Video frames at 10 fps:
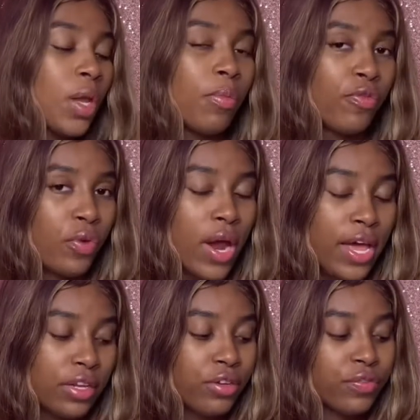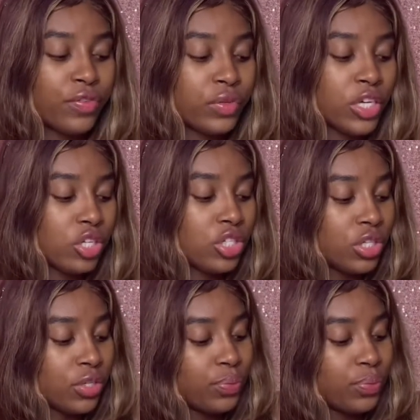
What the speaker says: before adding your foundation.